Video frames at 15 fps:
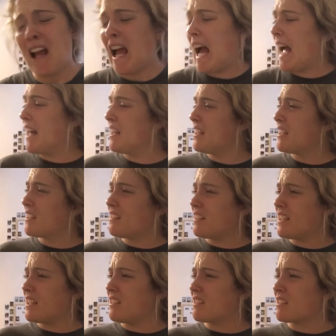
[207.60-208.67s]
I
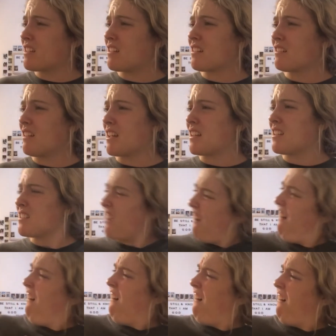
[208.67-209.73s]
literally looked at her like this.
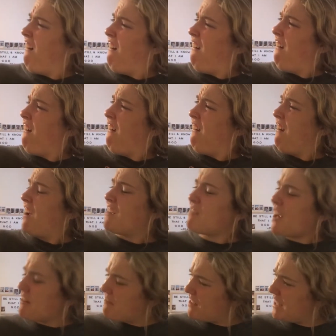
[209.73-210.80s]
I
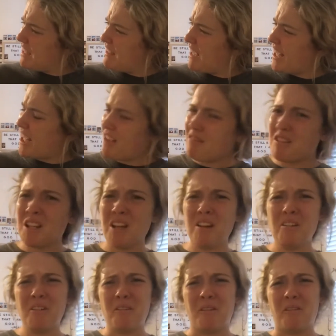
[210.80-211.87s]
really like you
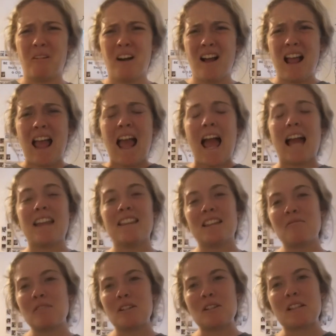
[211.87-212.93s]
too. And then
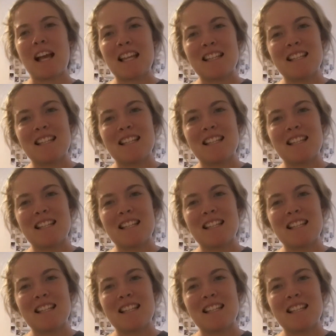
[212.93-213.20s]
we just had